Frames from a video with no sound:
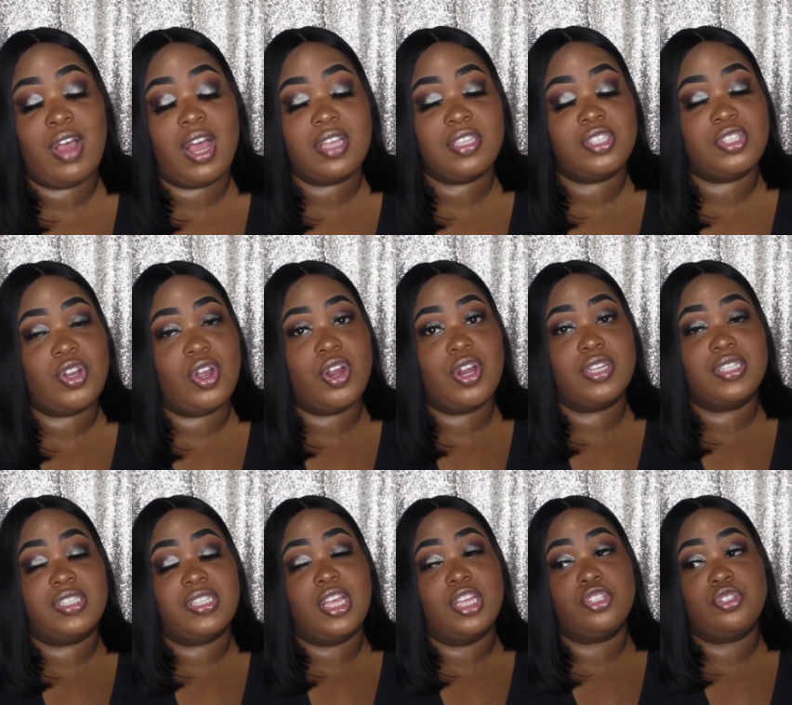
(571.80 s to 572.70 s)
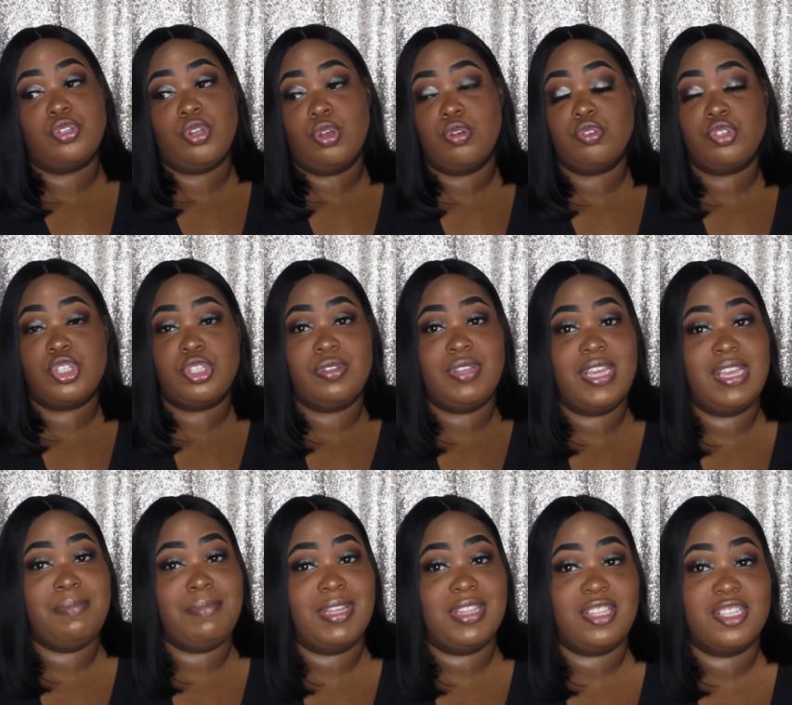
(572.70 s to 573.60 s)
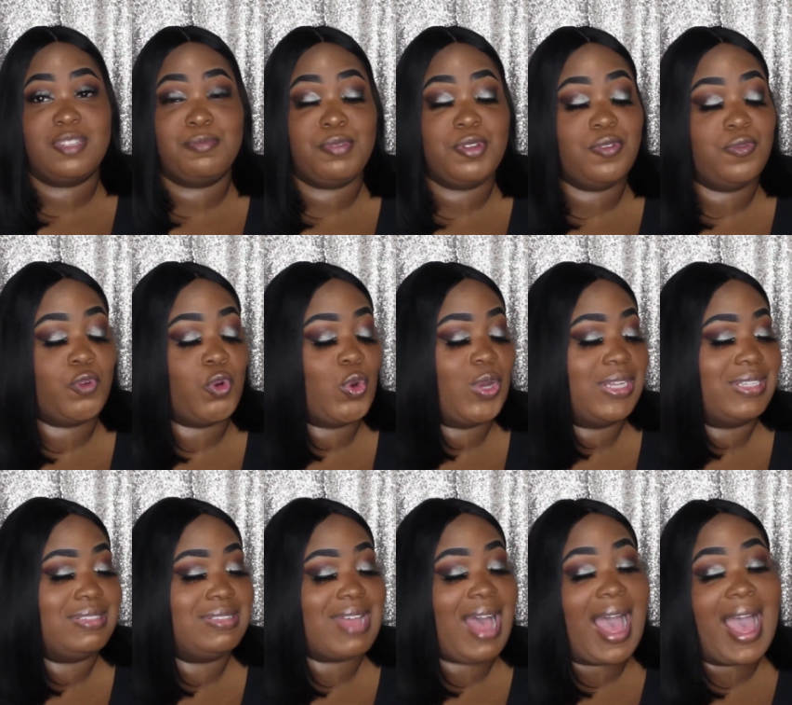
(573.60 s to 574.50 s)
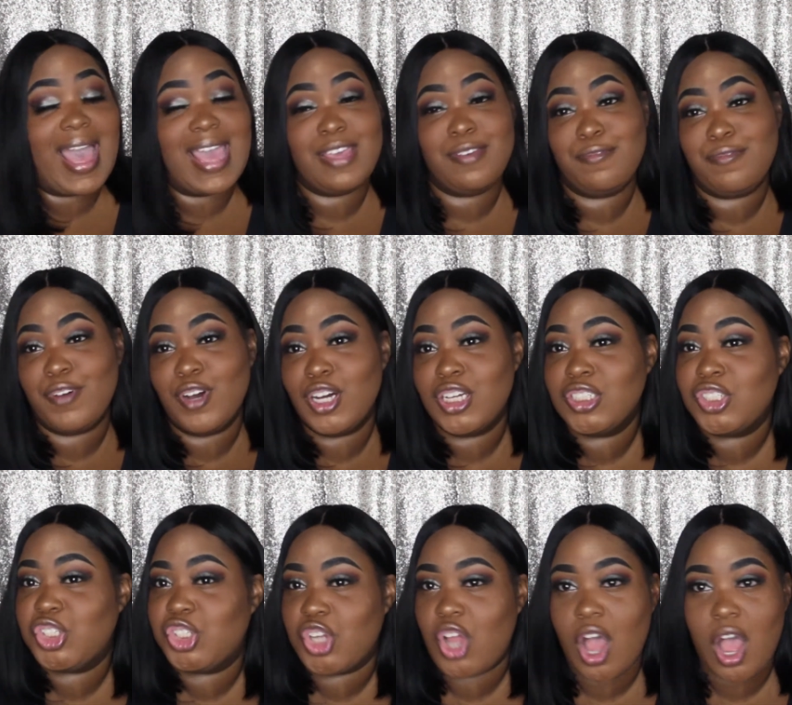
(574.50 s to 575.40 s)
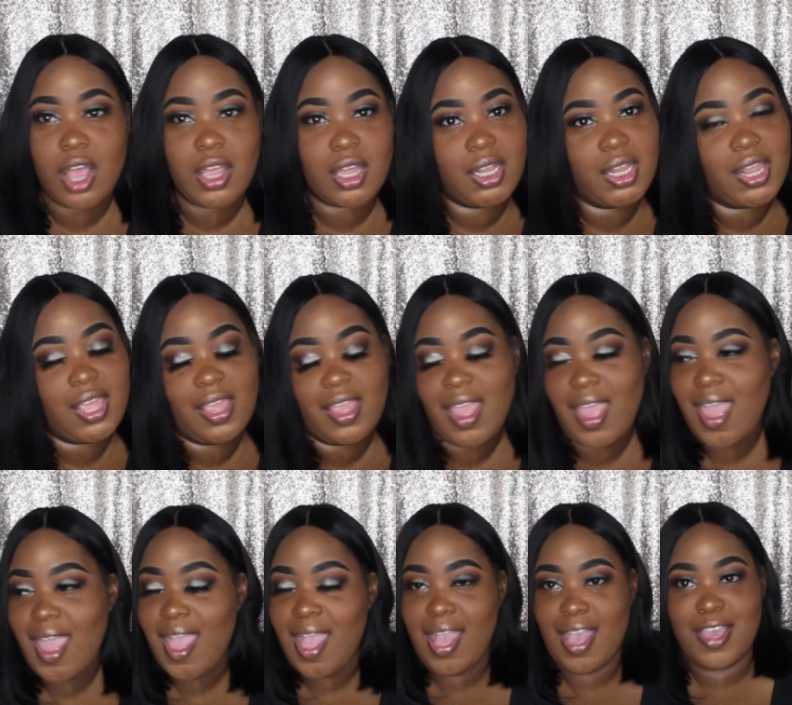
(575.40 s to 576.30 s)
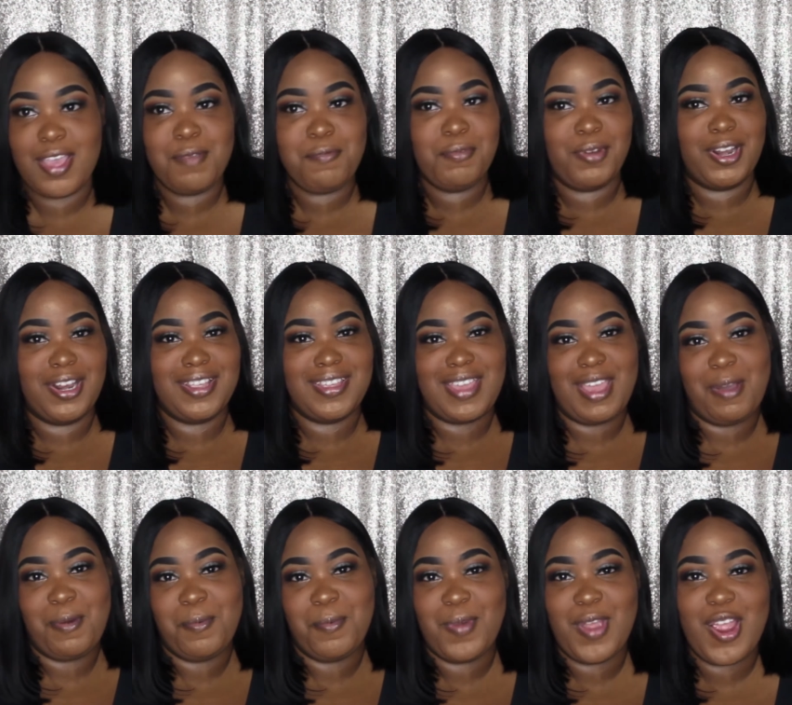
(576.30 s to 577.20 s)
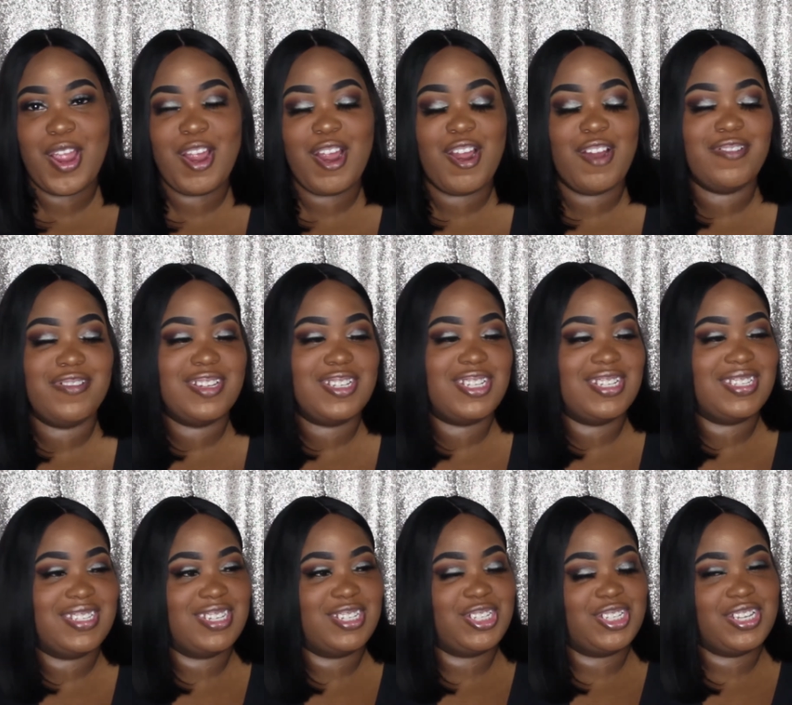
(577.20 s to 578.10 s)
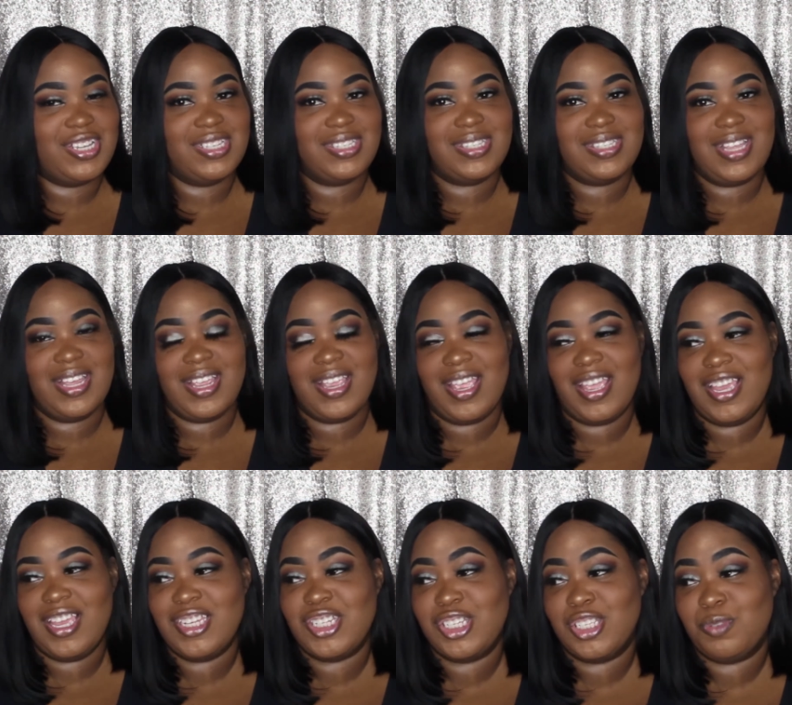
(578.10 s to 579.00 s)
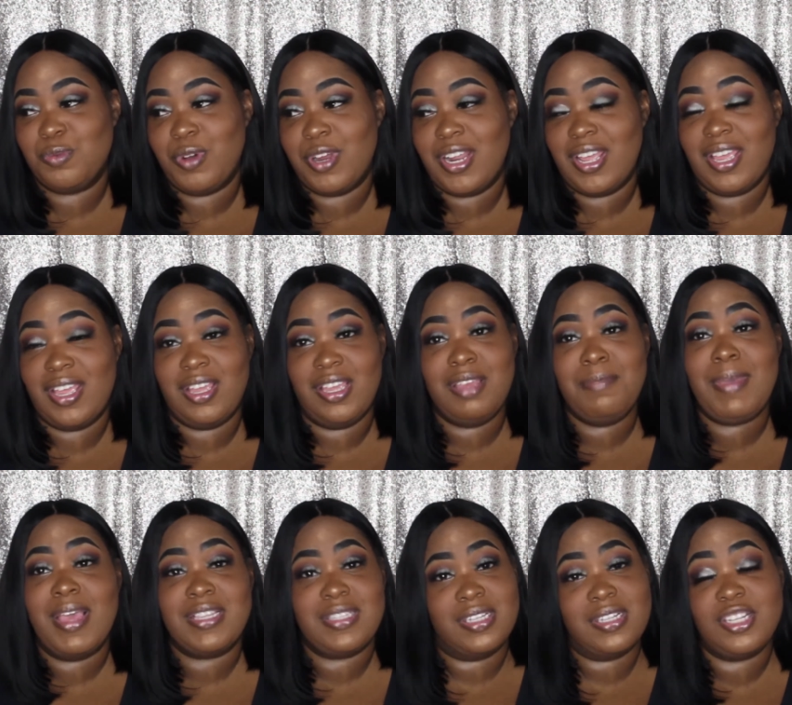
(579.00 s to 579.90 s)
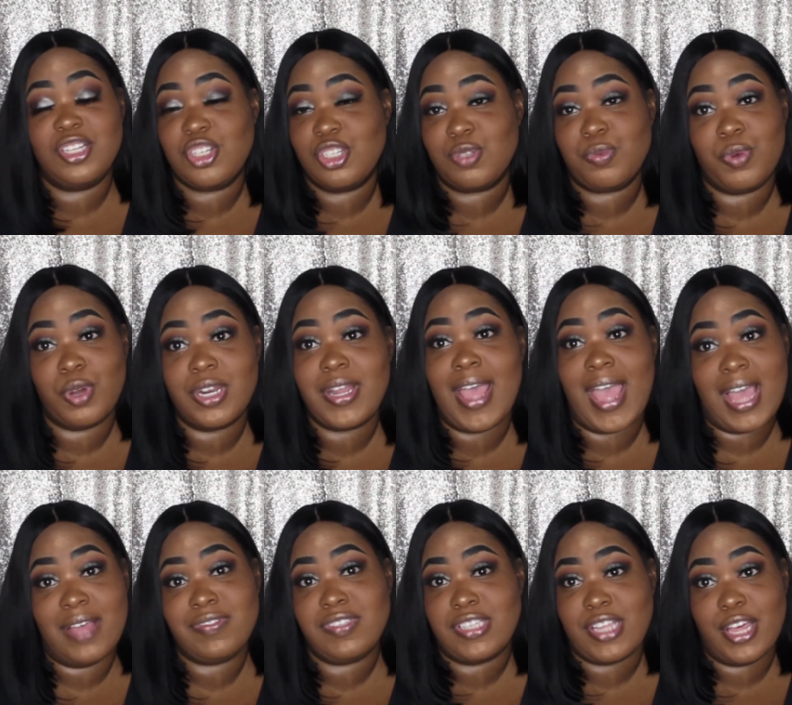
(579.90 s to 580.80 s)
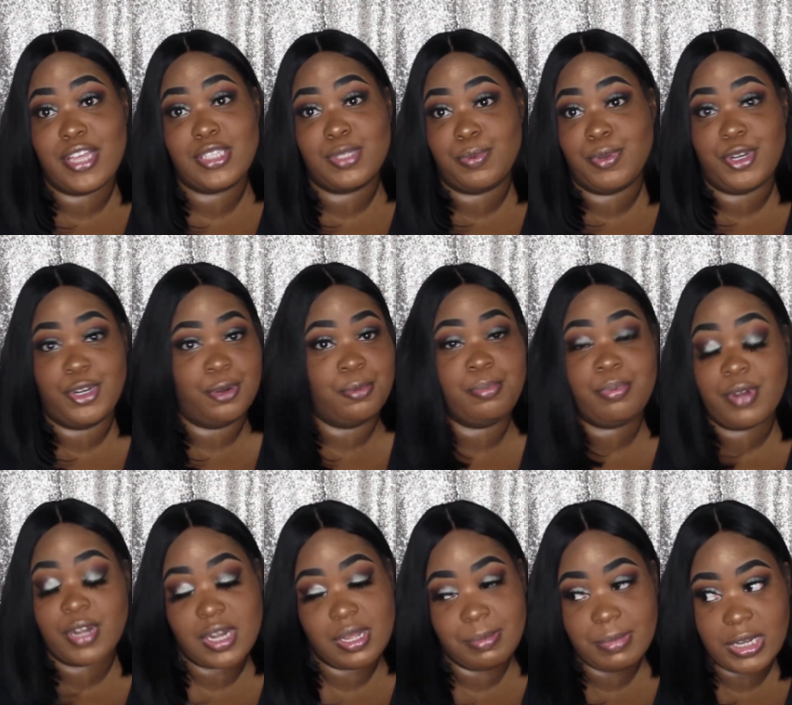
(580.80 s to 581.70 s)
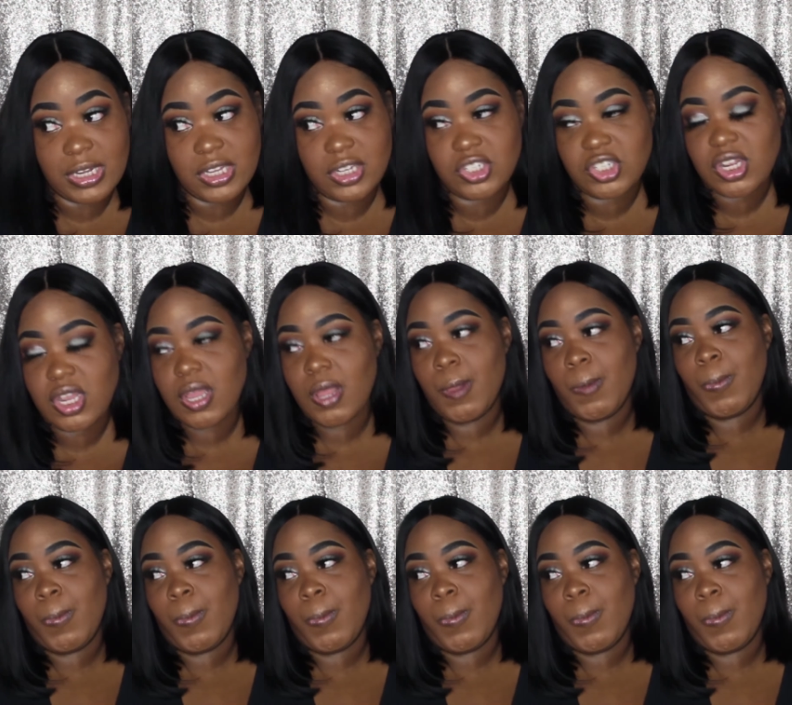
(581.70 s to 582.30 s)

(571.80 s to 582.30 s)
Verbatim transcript: Rockstar says, you know, she he met this beautiful Godiva chocolate and he wanted to get with her and she says she is singing. He just wanted he basically just wanted to have sex with her pretty much.